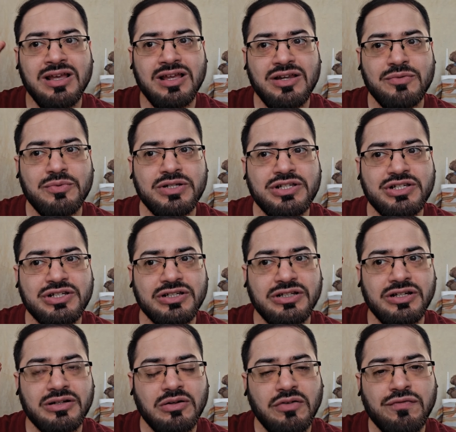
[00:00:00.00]
in which
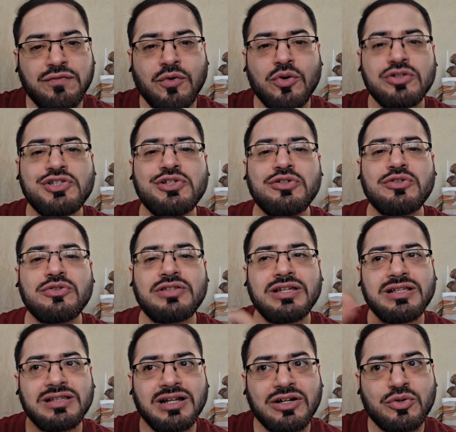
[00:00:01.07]
it will force you to
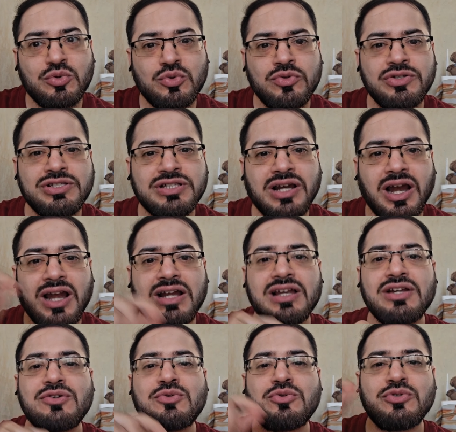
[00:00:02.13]
think that who's right
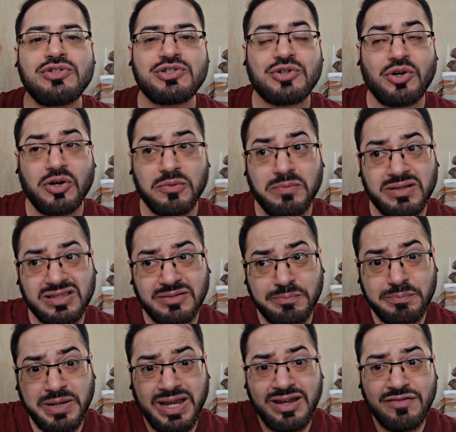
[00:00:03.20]
and who's wrong but the
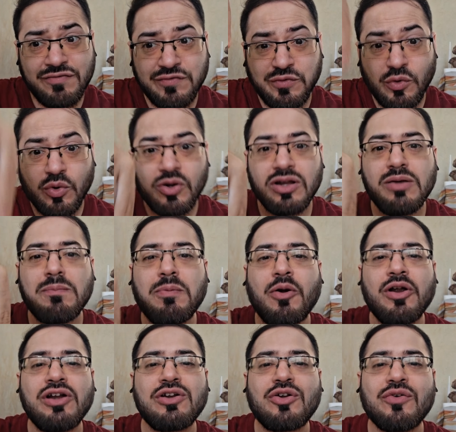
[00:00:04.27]
main focal
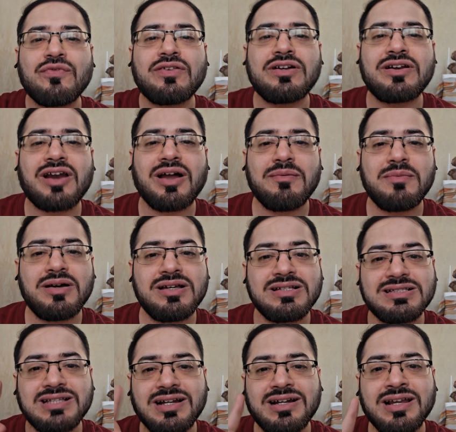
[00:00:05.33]
point of the drama
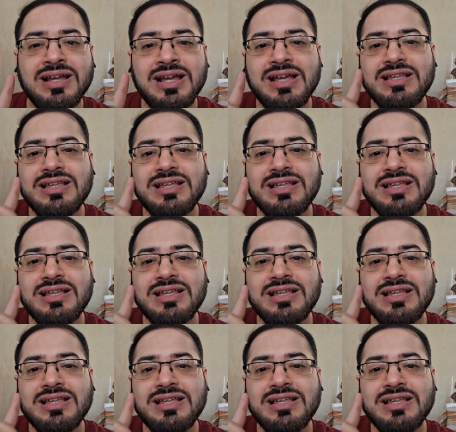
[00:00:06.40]
is that